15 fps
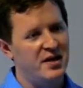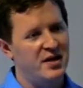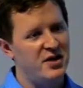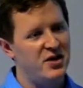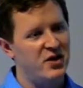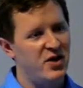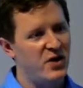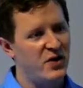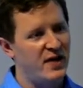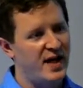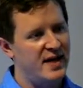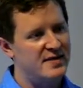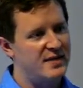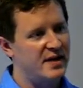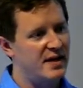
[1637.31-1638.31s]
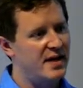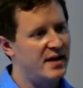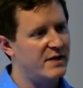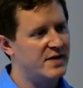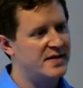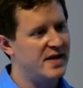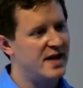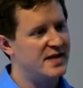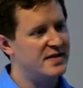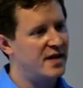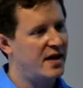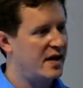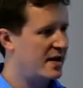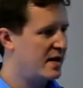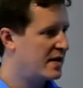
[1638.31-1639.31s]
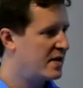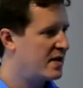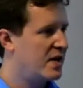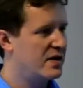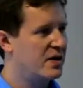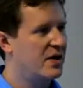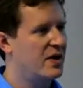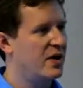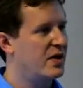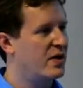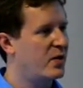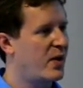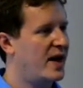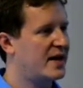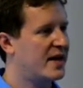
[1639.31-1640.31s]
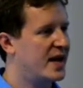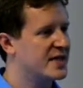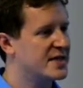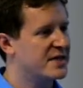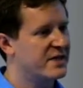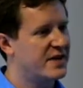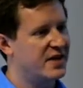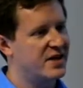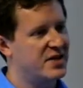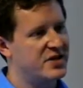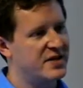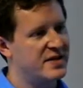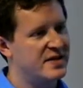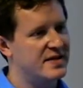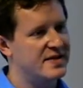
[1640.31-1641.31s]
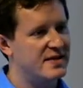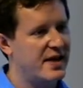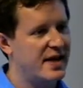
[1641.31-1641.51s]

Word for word: You know that uh, if it's not done under the right kinds of conditions,